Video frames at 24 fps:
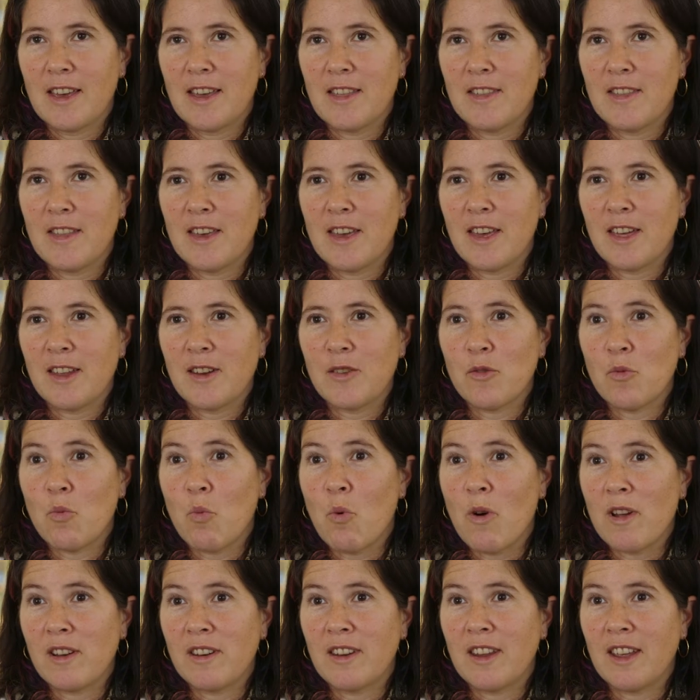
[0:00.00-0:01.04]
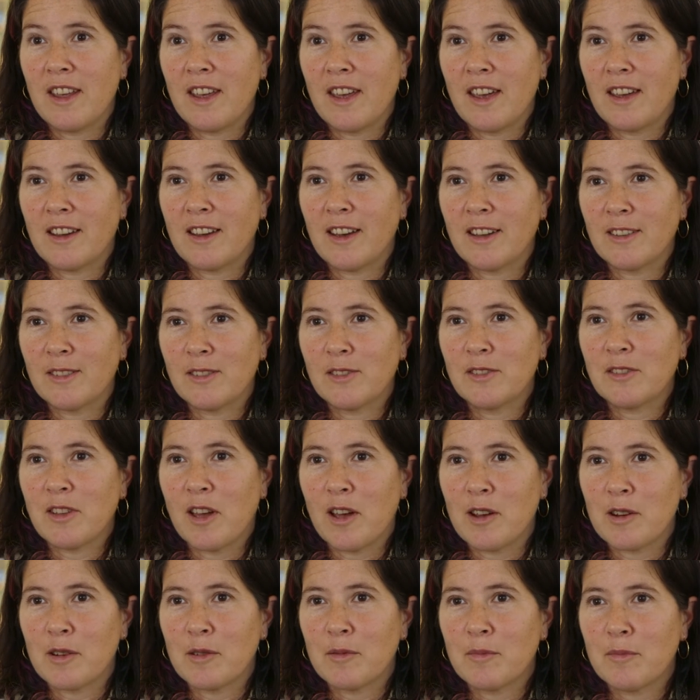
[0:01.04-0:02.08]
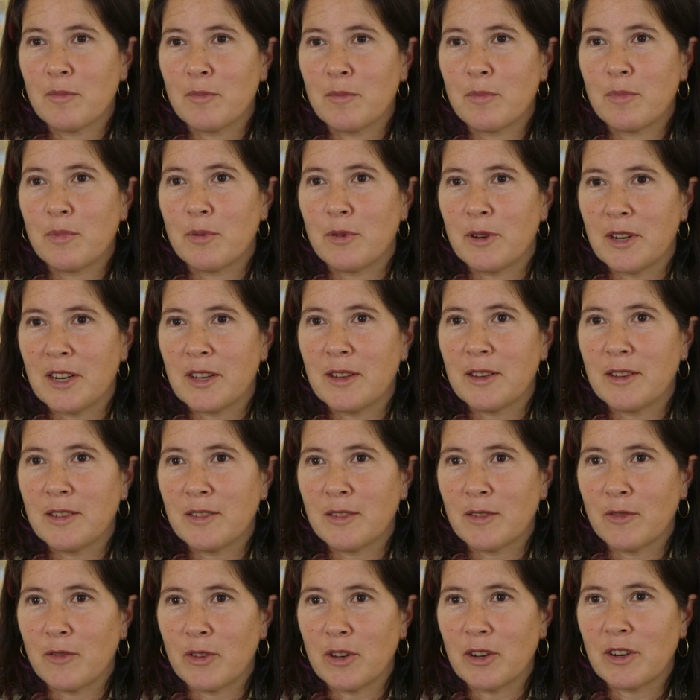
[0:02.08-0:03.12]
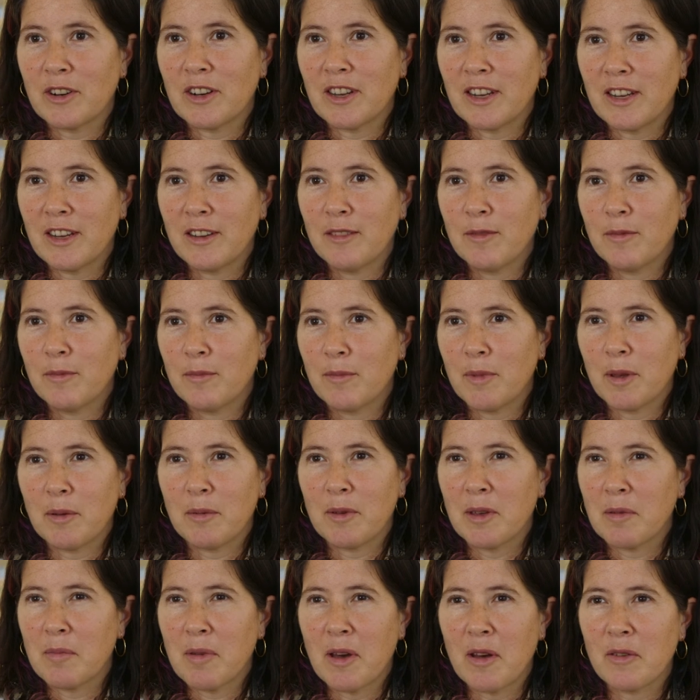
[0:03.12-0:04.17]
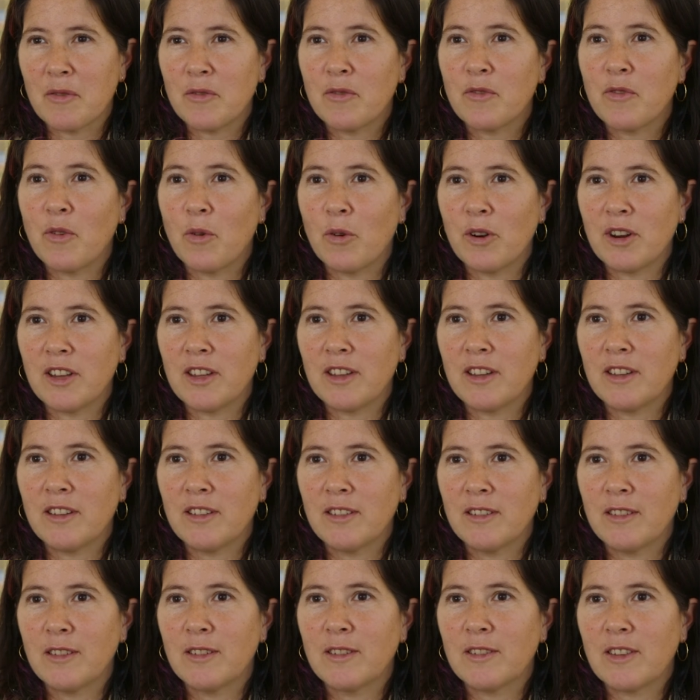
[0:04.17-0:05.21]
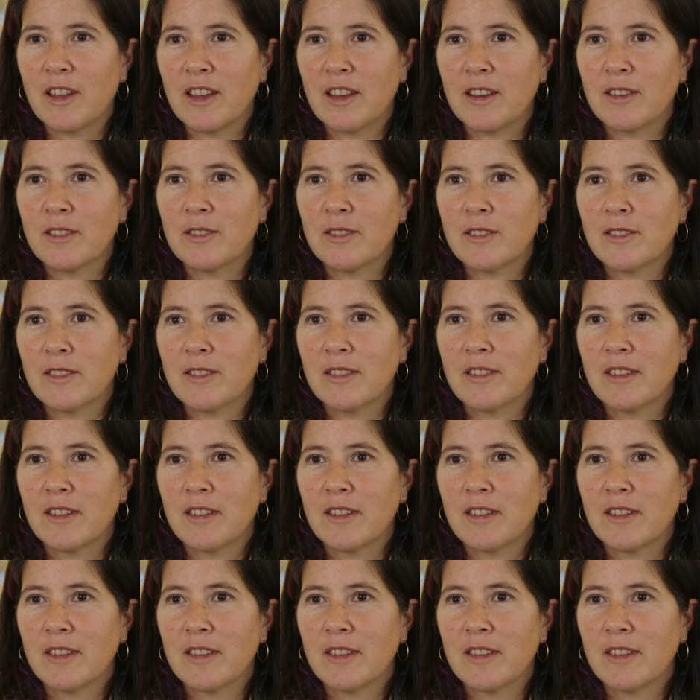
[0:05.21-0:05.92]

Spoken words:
And then one day I got stung pretty severely, maybe about 40 stings.